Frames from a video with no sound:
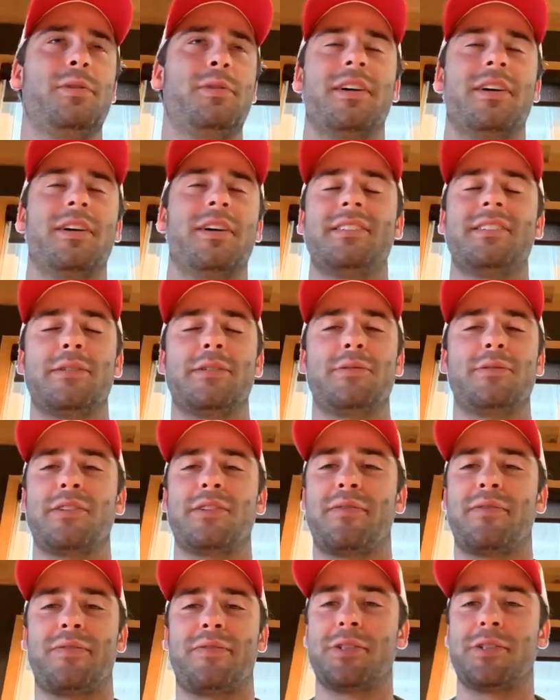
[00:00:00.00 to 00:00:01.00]
us, it was our
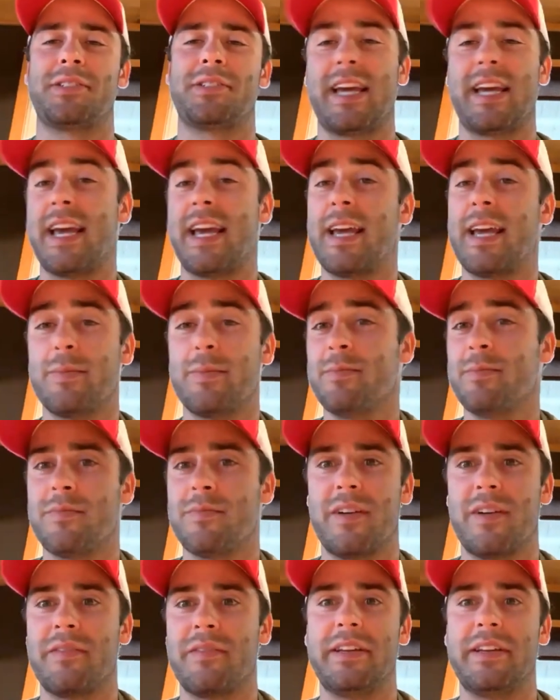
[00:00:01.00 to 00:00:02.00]
first game
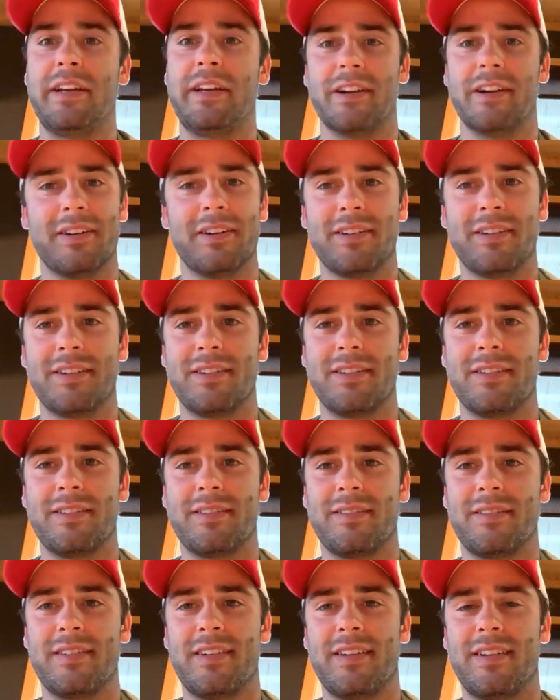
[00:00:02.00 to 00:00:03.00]
of the year,
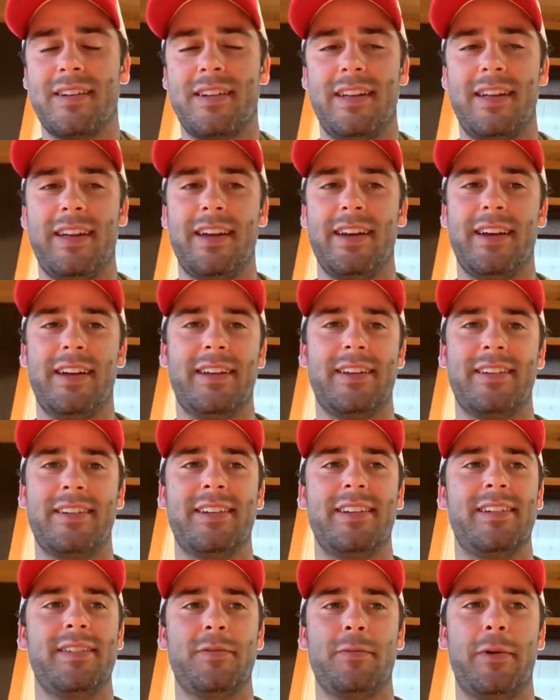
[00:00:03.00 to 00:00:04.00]

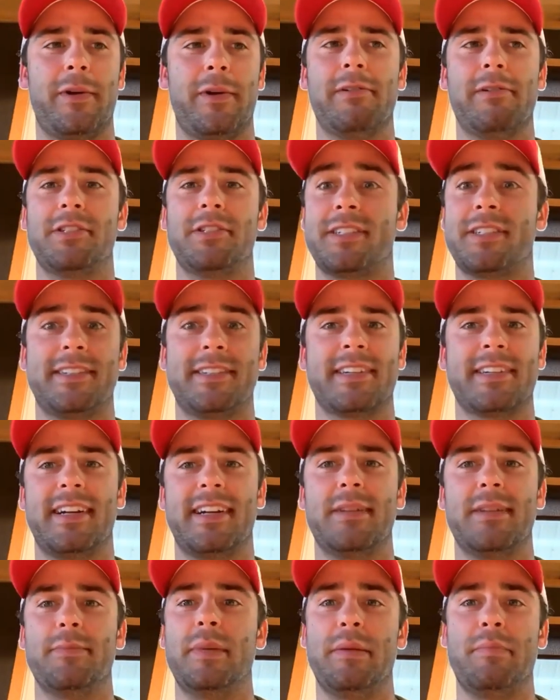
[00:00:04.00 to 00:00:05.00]
and we were just
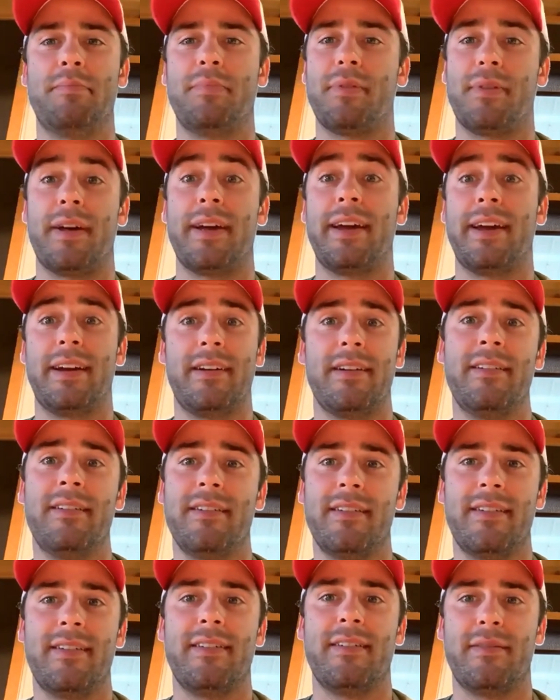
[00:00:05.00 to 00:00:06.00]
excited to be playing
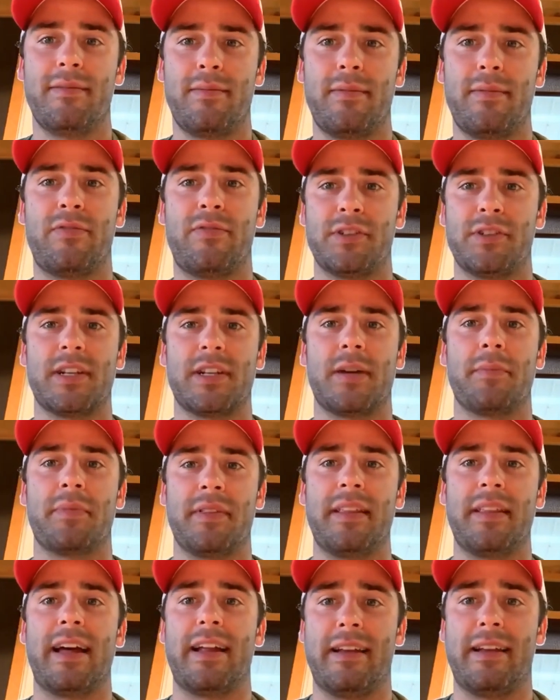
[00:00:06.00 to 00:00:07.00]
for
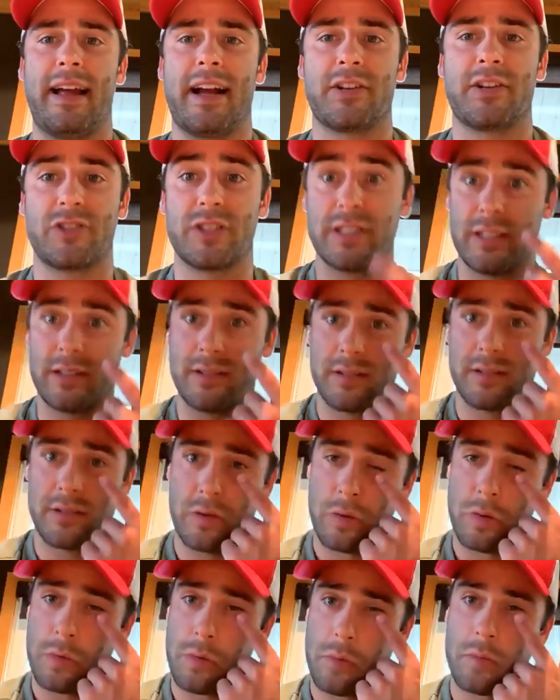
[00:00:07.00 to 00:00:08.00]
something that actually
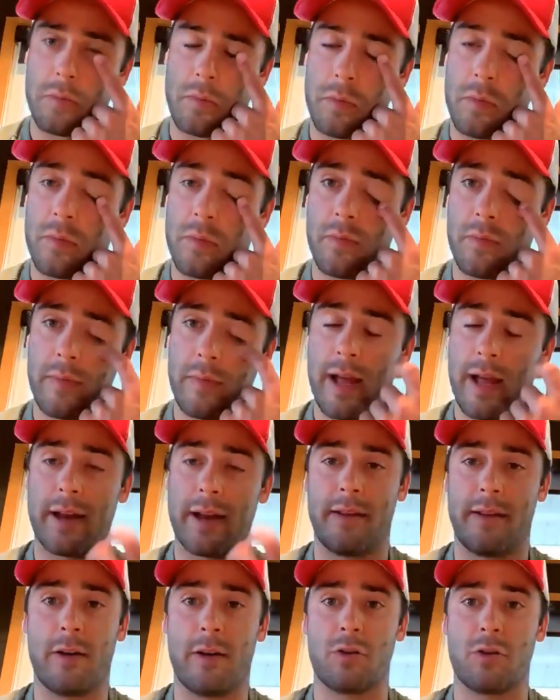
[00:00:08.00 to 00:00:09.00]
had
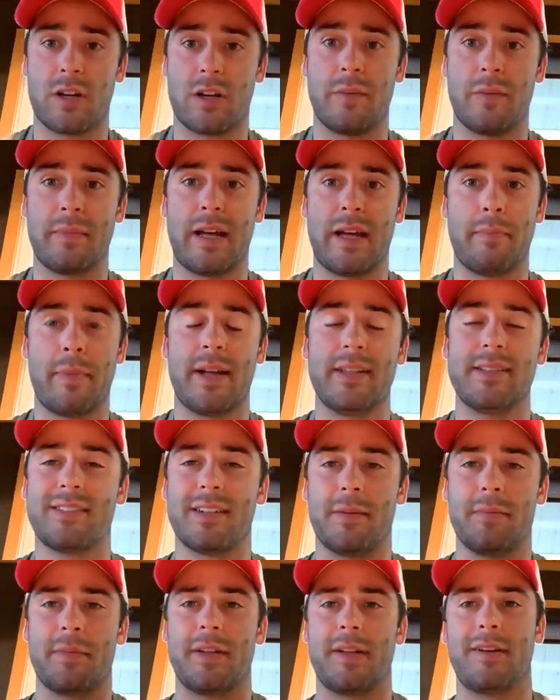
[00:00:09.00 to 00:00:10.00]
an outcome that meant
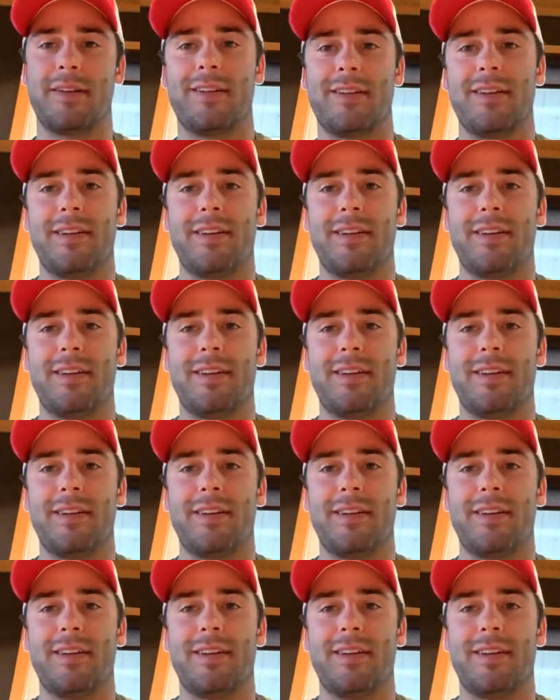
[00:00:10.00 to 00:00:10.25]
something.